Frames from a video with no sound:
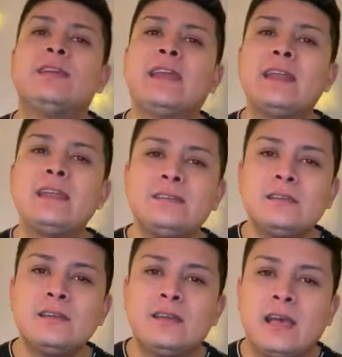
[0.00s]
in the
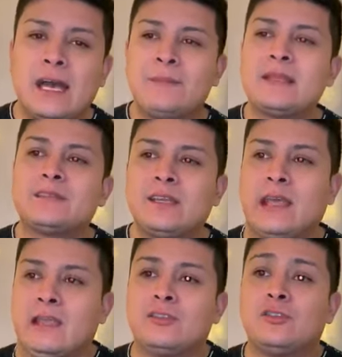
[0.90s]
beginning. I'm
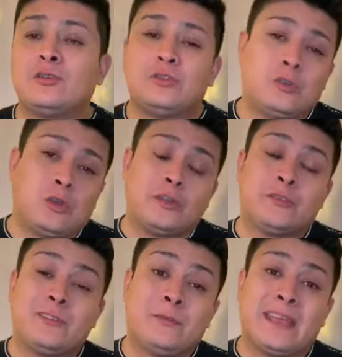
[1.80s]
not saying
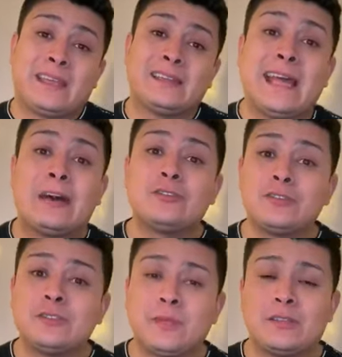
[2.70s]
you're going to be making
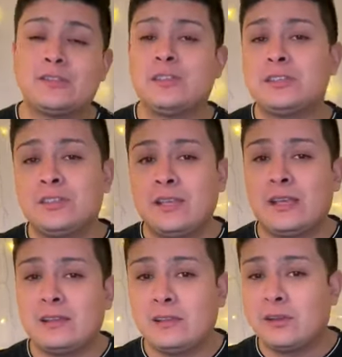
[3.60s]
thousands, because you
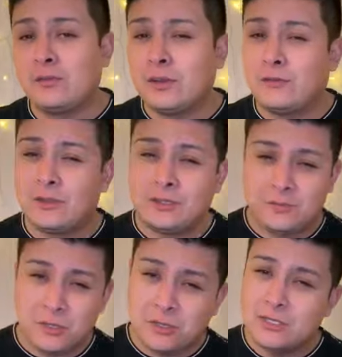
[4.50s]
need to get a little bit
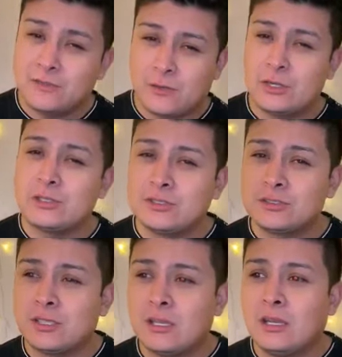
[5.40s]
of experience
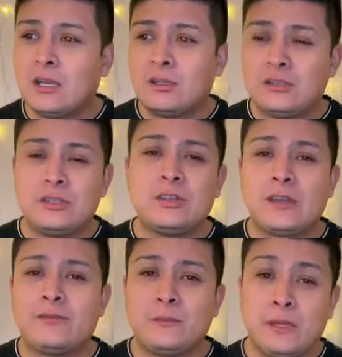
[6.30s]
first.
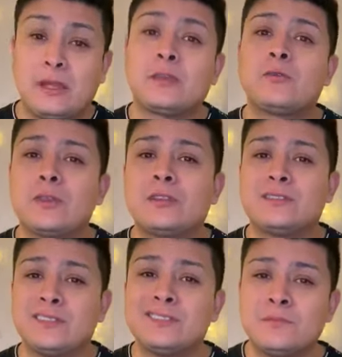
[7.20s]
You need to get familiar
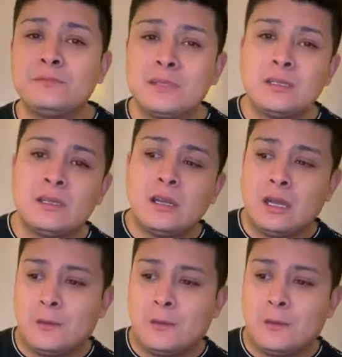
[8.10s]
with the system,